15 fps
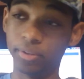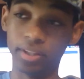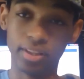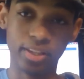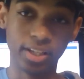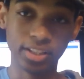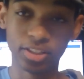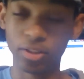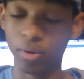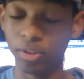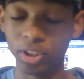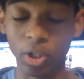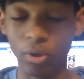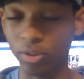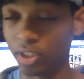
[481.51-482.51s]
did this,
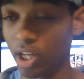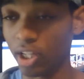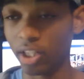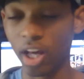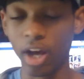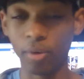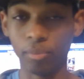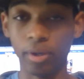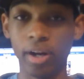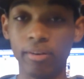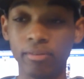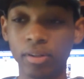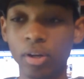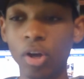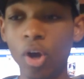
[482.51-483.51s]
so-and-so is online,
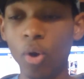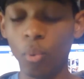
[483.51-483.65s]
whatever.